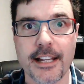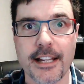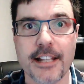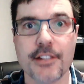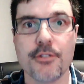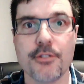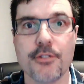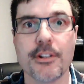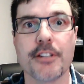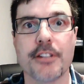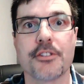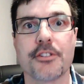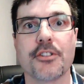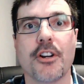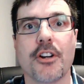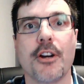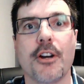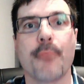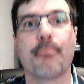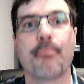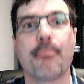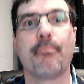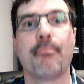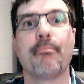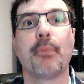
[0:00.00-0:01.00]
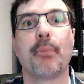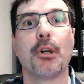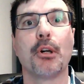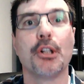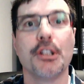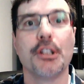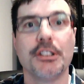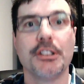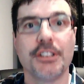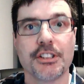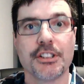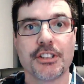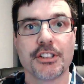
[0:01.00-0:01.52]
can start
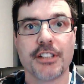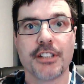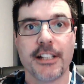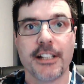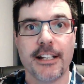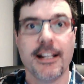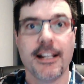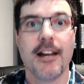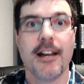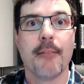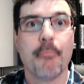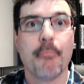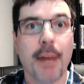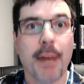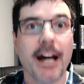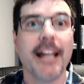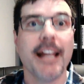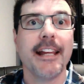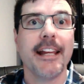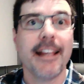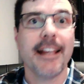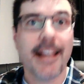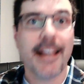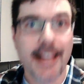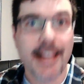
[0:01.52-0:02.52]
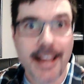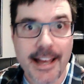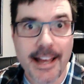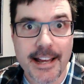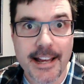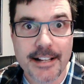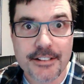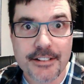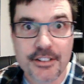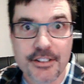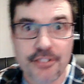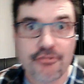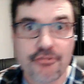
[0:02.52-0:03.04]
buying
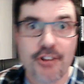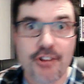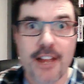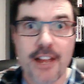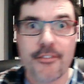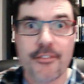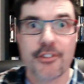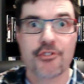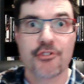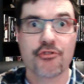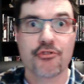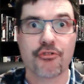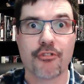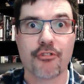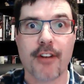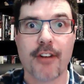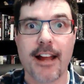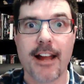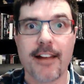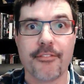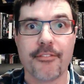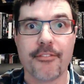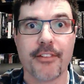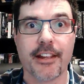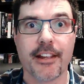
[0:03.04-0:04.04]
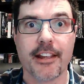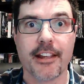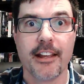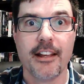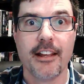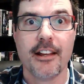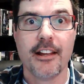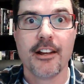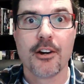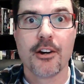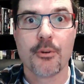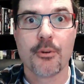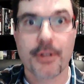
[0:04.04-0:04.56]
ads and driving traffic
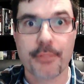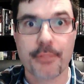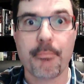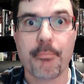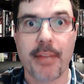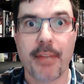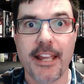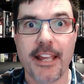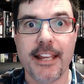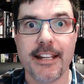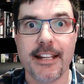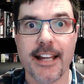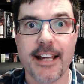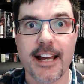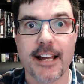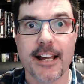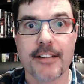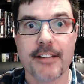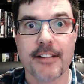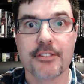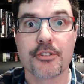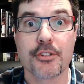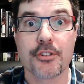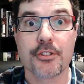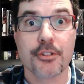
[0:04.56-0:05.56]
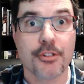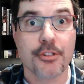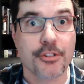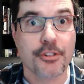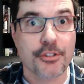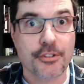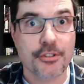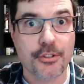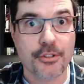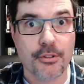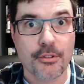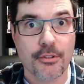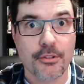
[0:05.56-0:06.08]
with paid ads to your
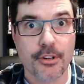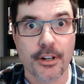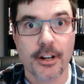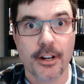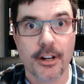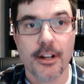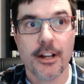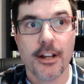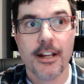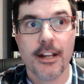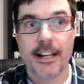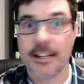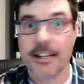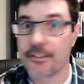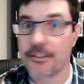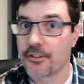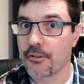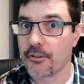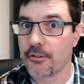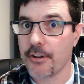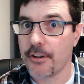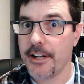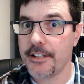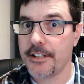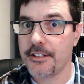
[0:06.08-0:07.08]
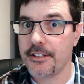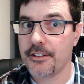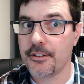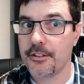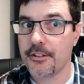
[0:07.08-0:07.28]
store. It's great the